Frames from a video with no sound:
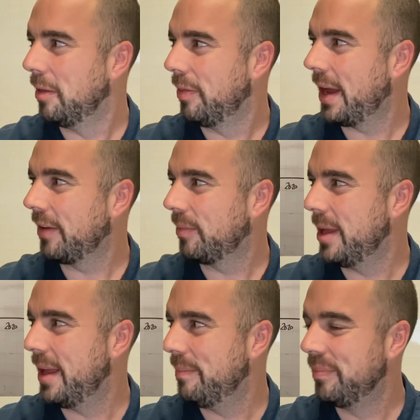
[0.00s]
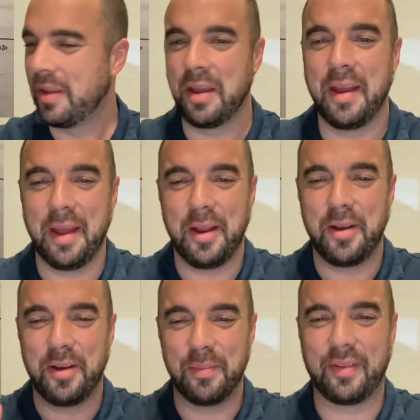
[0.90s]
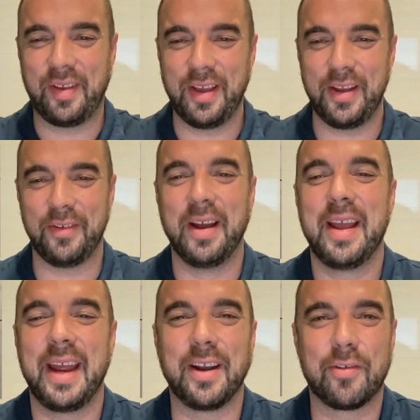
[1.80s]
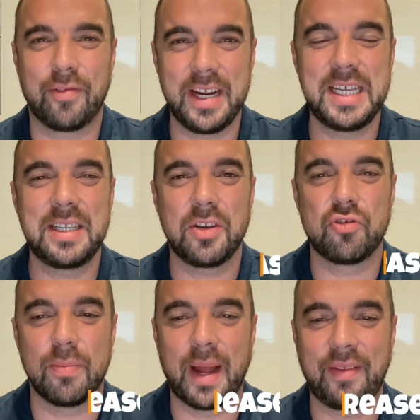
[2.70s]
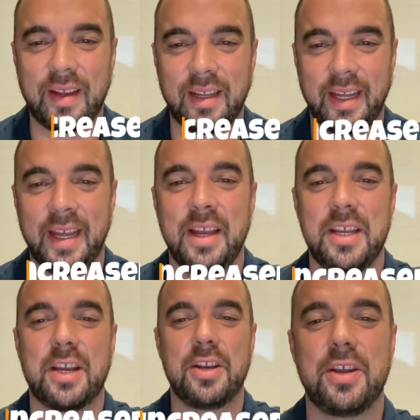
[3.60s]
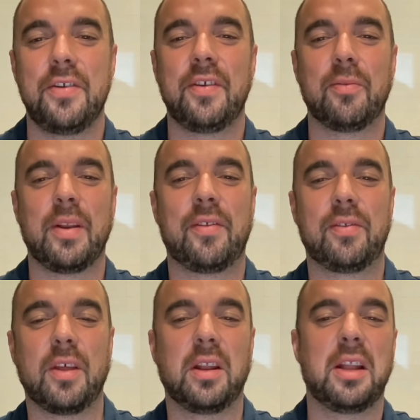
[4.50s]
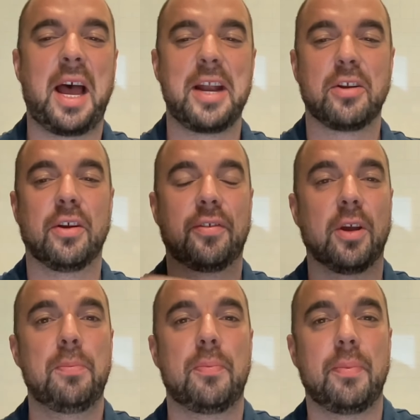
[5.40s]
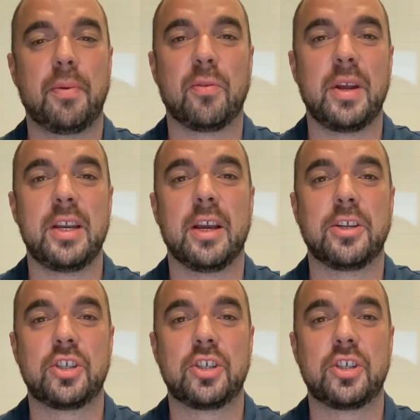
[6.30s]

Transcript: Thanks, mate. Number 2, increased dramatically. You use this when the line goes up between years